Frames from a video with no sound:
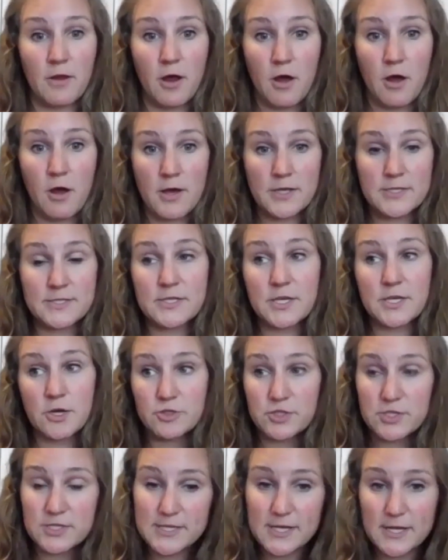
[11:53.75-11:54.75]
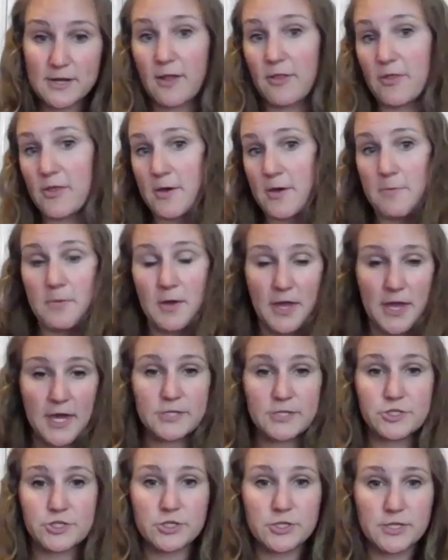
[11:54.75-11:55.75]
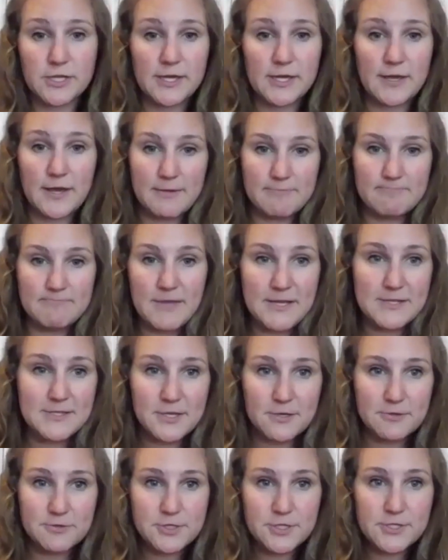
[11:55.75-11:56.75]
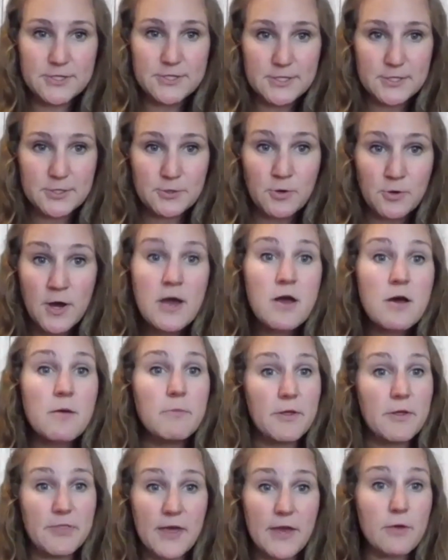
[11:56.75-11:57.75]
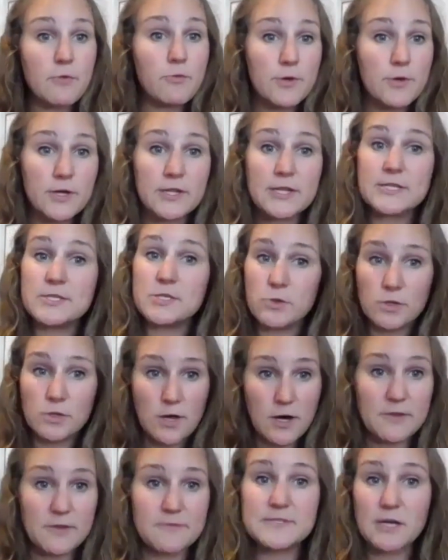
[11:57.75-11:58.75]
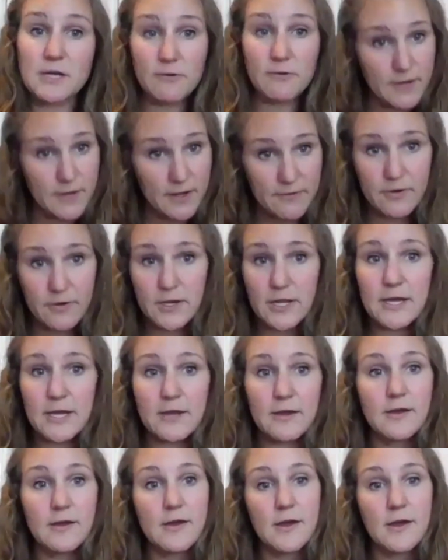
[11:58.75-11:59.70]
Us coaches get on them occasionally, as coaches do, but they really do a lot of self-governing.